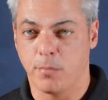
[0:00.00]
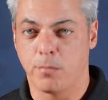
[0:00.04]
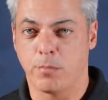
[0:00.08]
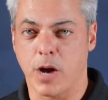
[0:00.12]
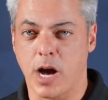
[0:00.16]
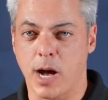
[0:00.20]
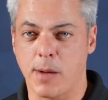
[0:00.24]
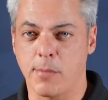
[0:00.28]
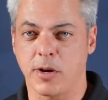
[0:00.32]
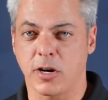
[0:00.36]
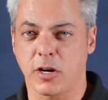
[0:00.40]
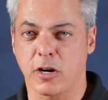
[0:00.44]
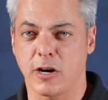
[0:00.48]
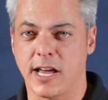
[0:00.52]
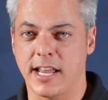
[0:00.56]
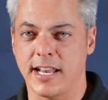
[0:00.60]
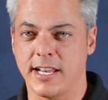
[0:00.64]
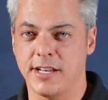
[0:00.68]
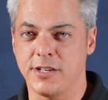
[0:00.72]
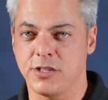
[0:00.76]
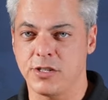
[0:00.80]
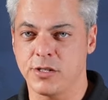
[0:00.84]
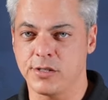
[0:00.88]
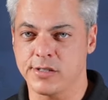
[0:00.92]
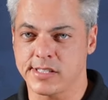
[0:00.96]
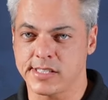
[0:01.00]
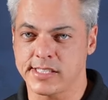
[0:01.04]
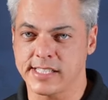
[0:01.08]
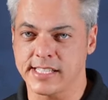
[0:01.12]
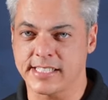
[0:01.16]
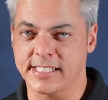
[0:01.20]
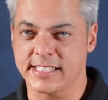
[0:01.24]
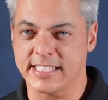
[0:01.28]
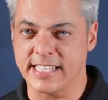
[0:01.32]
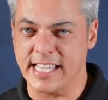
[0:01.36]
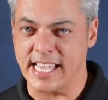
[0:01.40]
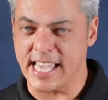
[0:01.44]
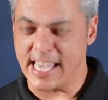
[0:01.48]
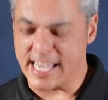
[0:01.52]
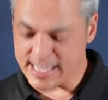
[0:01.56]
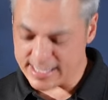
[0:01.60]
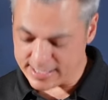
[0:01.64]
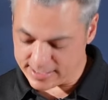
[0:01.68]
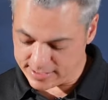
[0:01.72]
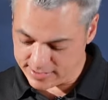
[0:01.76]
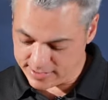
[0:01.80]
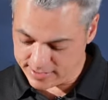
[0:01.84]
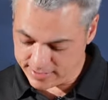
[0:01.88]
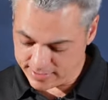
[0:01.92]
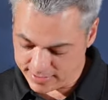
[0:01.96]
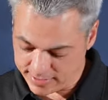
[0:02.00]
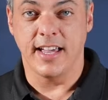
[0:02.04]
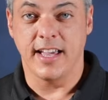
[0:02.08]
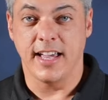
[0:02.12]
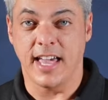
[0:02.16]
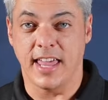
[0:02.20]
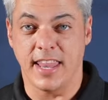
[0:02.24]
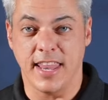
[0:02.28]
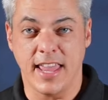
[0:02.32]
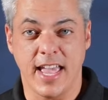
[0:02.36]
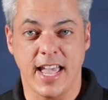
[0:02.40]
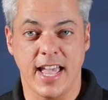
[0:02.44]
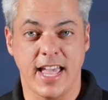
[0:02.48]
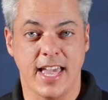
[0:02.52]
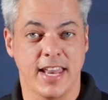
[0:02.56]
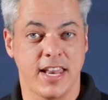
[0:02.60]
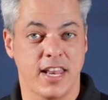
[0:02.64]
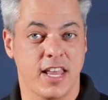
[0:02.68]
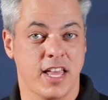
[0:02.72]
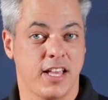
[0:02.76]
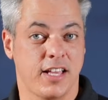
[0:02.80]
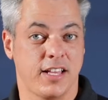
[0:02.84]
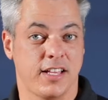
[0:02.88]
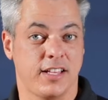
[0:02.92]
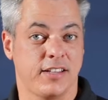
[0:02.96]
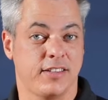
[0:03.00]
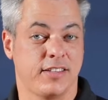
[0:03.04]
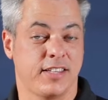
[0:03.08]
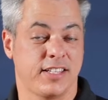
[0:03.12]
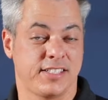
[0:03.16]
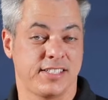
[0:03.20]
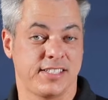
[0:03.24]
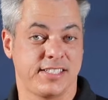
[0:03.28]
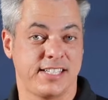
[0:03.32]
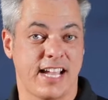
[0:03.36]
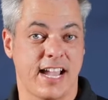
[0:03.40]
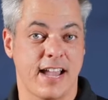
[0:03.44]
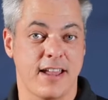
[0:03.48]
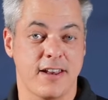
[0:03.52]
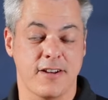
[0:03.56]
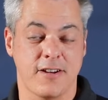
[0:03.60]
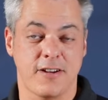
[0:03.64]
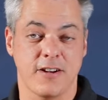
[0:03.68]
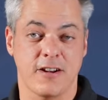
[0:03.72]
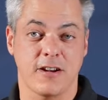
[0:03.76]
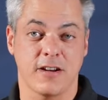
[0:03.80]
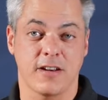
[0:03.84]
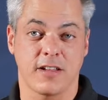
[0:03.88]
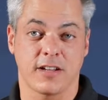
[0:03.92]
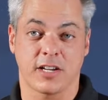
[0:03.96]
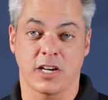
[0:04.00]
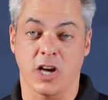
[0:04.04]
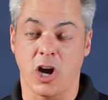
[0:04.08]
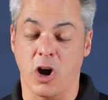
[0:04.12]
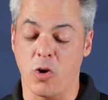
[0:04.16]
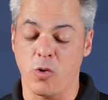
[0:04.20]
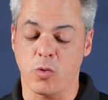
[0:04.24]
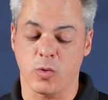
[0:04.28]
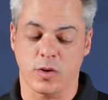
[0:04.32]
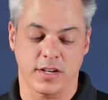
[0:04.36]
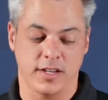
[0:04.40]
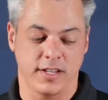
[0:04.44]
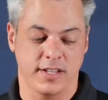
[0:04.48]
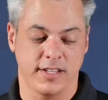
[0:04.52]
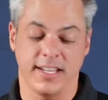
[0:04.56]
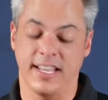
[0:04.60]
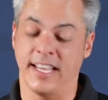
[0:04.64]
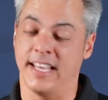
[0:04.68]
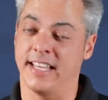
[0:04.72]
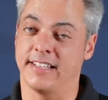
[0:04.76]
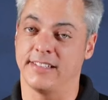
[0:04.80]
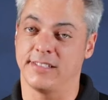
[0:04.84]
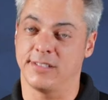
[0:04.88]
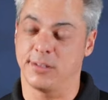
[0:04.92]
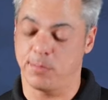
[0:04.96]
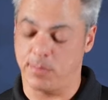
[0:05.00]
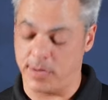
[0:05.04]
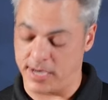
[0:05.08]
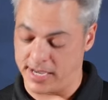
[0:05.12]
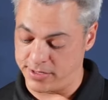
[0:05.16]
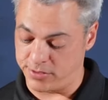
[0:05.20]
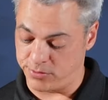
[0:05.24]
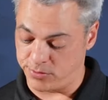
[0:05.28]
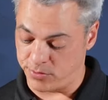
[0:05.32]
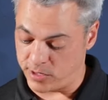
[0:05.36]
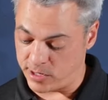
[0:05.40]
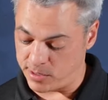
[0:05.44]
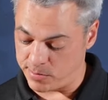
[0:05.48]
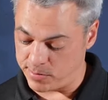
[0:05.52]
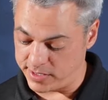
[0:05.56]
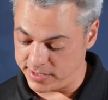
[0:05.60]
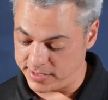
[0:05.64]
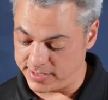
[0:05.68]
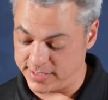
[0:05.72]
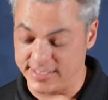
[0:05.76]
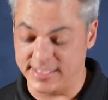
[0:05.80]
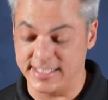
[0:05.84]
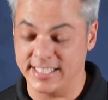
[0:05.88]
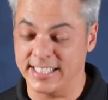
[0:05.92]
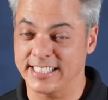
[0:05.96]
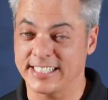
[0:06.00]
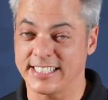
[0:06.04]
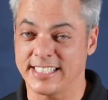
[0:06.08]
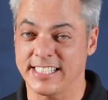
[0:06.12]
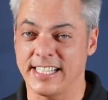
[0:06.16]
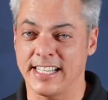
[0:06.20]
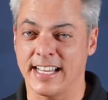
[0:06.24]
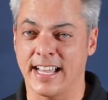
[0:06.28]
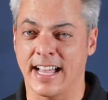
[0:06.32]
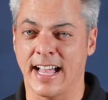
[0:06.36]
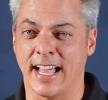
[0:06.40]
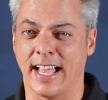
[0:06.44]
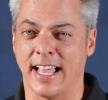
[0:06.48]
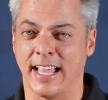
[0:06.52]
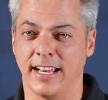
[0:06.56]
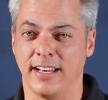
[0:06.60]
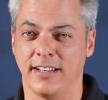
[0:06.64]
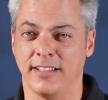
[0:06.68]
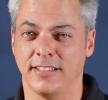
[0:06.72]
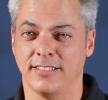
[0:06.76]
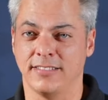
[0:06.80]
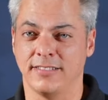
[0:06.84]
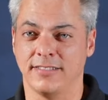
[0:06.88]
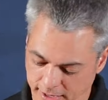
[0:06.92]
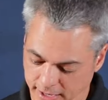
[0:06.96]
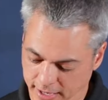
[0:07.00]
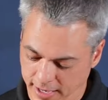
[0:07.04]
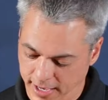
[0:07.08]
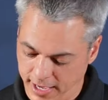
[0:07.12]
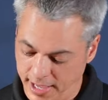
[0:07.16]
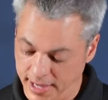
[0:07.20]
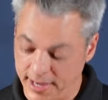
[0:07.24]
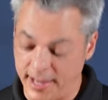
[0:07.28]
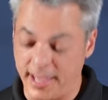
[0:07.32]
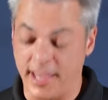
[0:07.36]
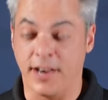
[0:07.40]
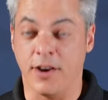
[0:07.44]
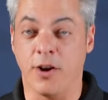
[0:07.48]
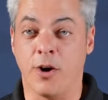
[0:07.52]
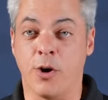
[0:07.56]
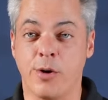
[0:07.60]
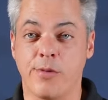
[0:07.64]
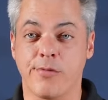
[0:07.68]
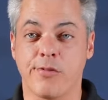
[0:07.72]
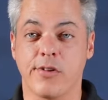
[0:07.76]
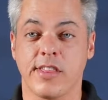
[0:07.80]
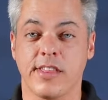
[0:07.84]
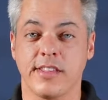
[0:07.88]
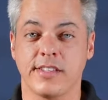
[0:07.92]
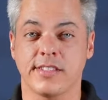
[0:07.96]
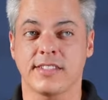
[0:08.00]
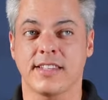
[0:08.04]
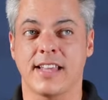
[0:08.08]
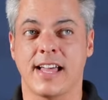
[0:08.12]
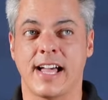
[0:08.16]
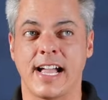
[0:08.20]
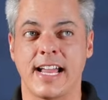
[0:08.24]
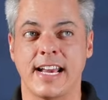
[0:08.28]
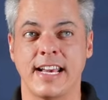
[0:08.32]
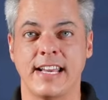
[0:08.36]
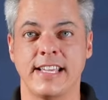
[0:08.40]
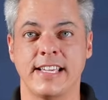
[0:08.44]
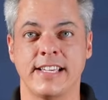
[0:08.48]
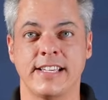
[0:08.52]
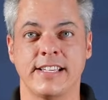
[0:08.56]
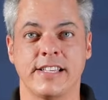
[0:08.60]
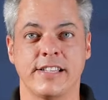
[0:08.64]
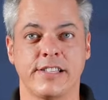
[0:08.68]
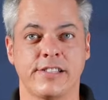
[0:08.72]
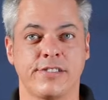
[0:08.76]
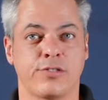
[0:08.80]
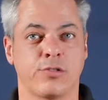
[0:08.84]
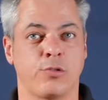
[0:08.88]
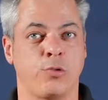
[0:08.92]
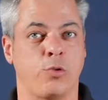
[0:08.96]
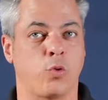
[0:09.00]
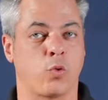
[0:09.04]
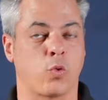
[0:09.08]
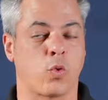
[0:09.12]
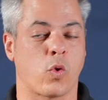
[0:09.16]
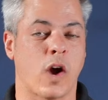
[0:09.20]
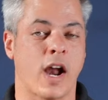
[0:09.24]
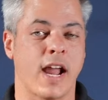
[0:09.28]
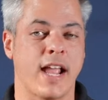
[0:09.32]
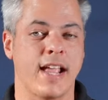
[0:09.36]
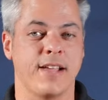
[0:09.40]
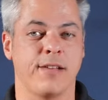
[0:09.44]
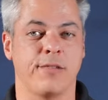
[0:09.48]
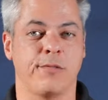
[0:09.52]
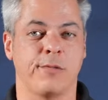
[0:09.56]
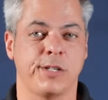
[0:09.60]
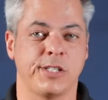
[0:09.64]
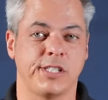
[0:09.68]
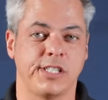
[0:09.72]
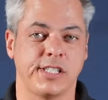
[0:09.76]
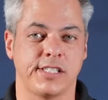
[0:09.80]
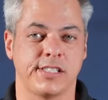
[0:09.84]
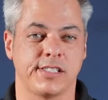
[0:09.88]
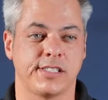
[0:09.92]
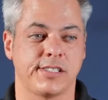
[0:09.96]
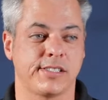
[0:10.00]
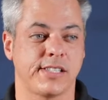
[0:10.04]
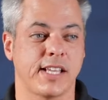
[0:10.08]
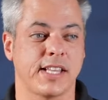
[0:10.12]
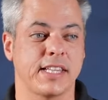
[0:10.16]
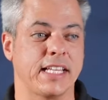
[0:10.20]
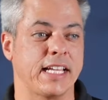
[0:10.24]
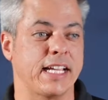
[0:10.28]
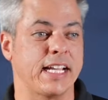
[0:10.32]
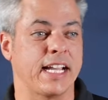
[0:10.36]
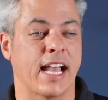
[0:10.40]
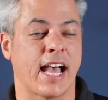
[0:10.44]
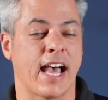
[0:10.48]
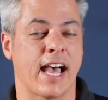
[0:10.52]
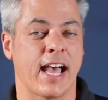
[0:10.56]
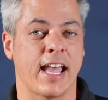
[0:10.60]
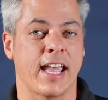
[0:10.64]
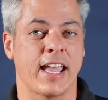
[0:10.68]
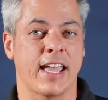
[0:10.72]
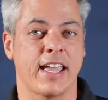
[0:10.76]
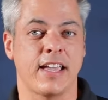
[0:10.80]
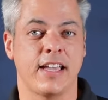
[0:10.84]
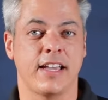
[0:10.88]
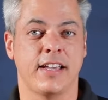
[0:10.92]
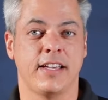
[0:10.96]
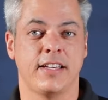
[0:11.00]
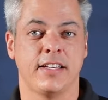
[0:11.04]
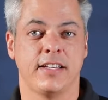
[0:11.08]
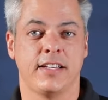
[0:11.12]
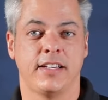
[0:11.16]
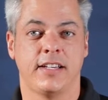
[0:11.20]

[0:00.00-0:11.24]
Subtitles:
Pomegranate juice, 68. And then the standard Coke and spiced rum is 69. And then over this line is great, which is something I